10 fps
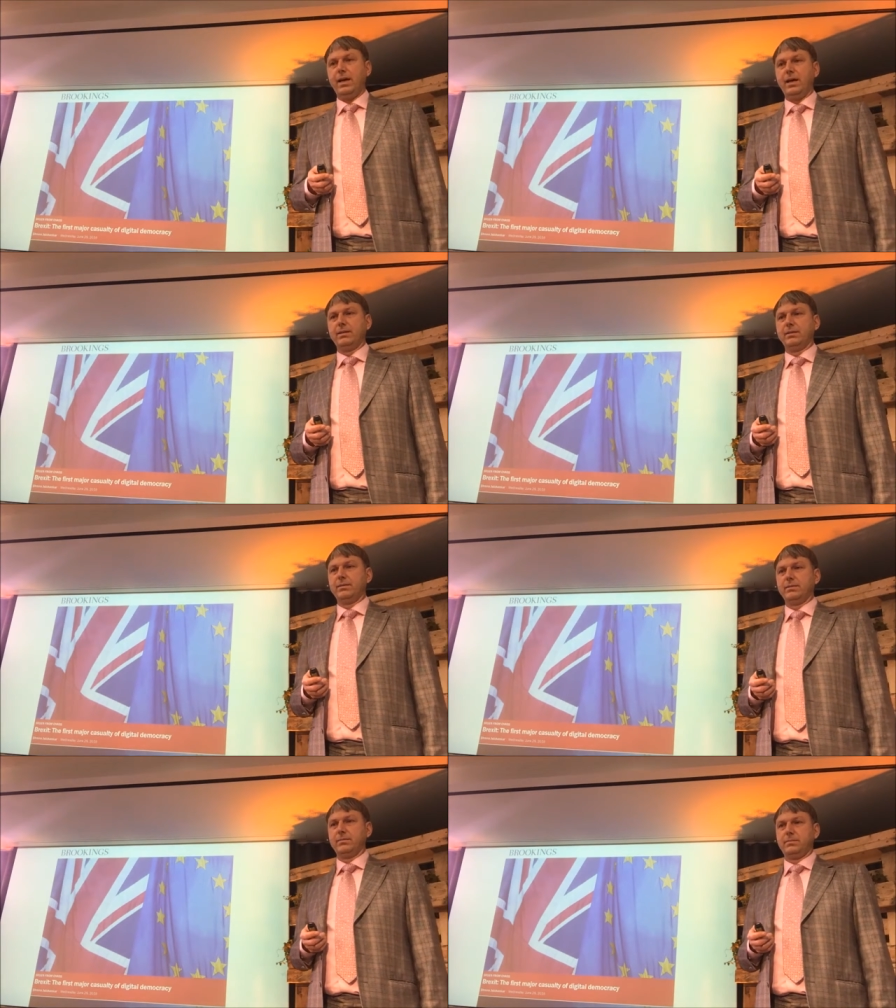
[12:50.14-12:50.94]

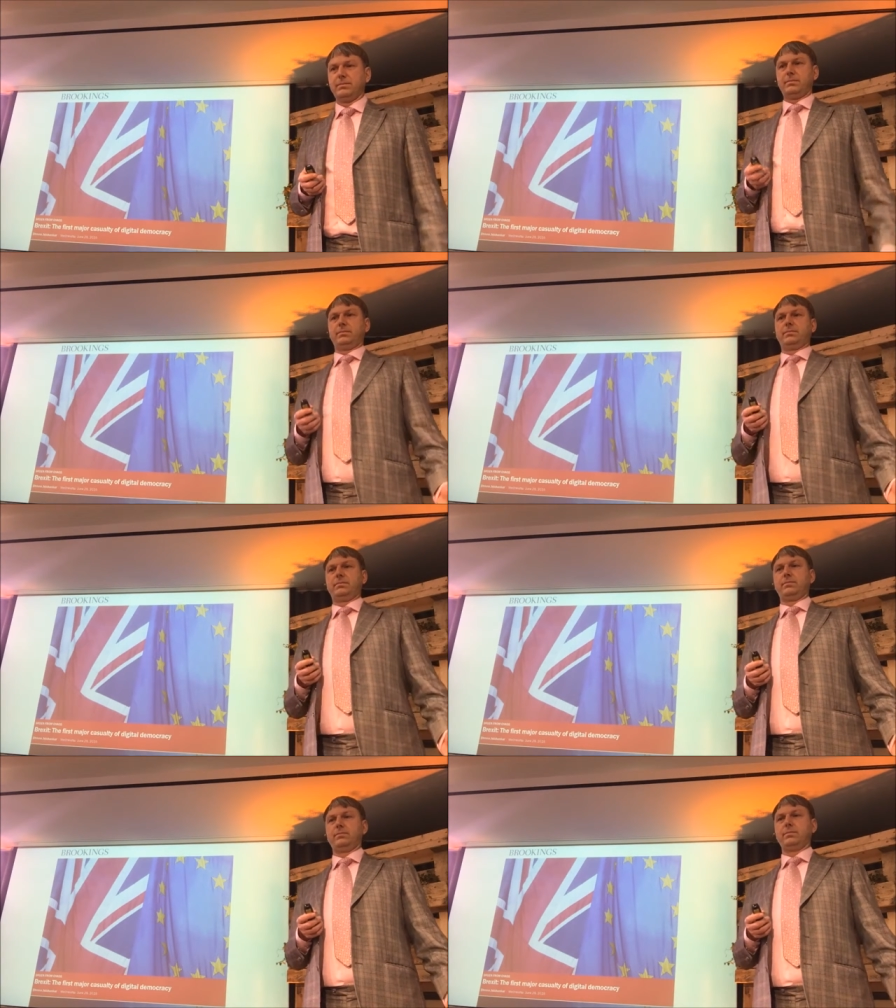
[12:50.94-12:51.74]
And
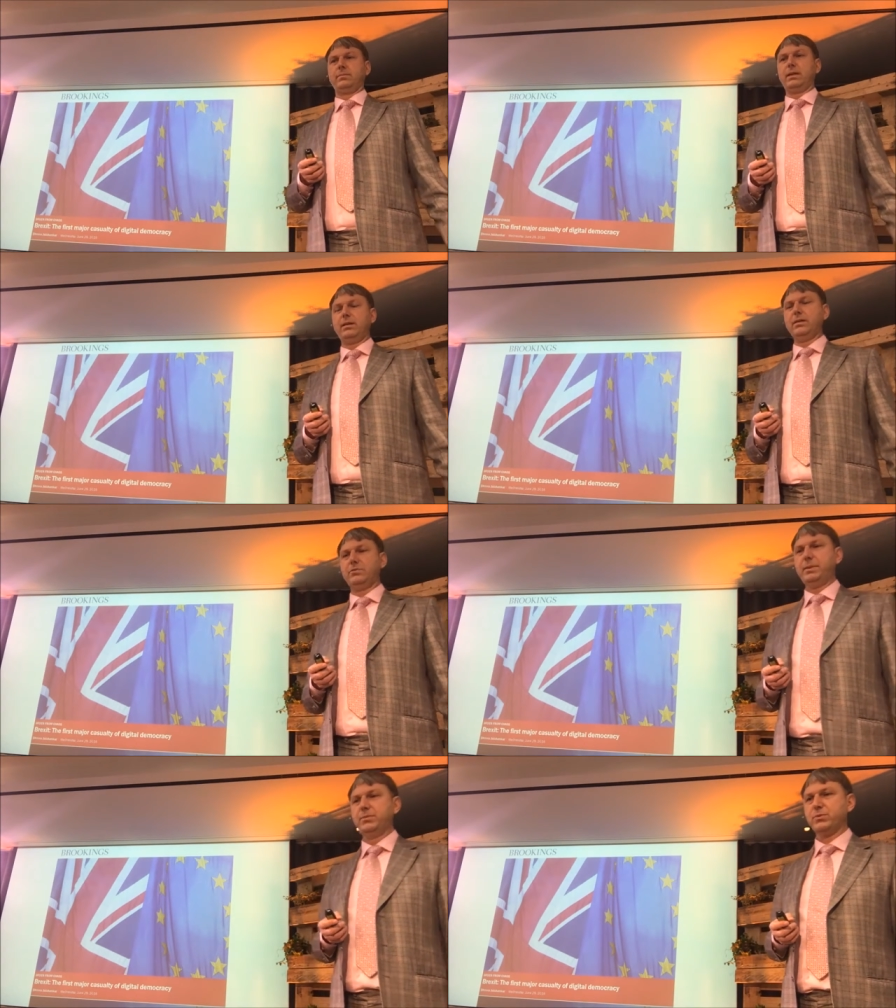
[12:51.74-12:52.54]
a lot
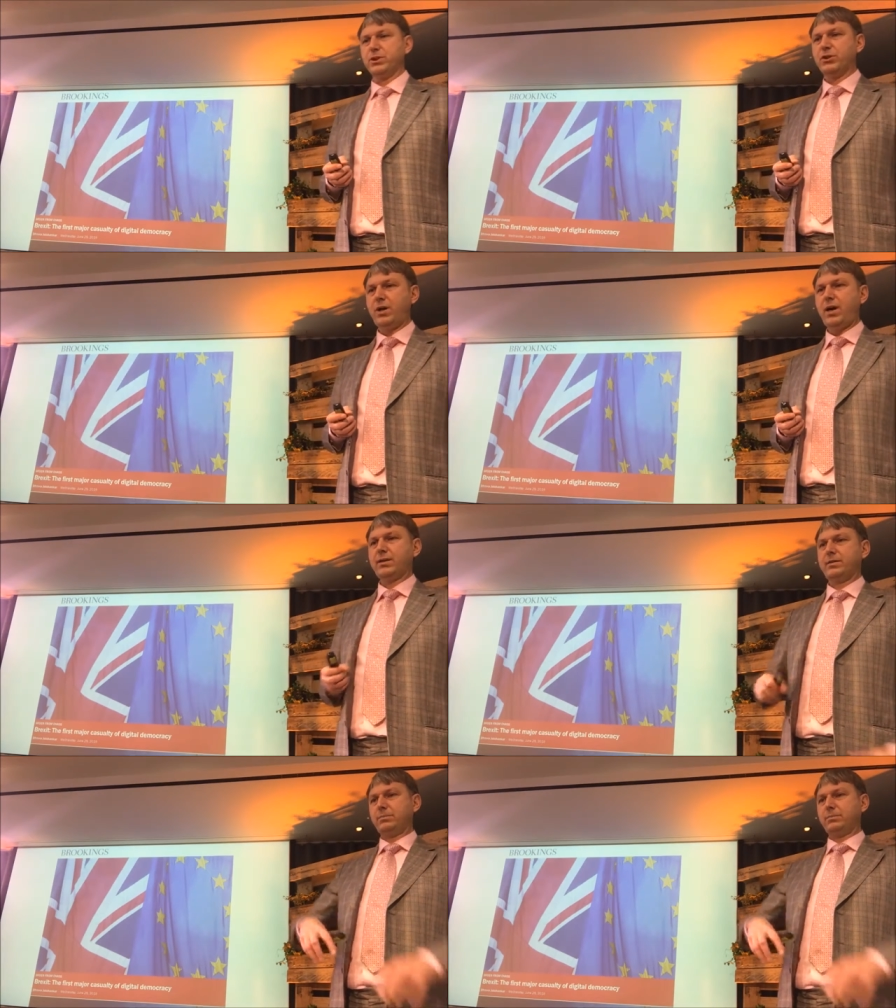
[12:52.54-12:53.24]
of people were shocked.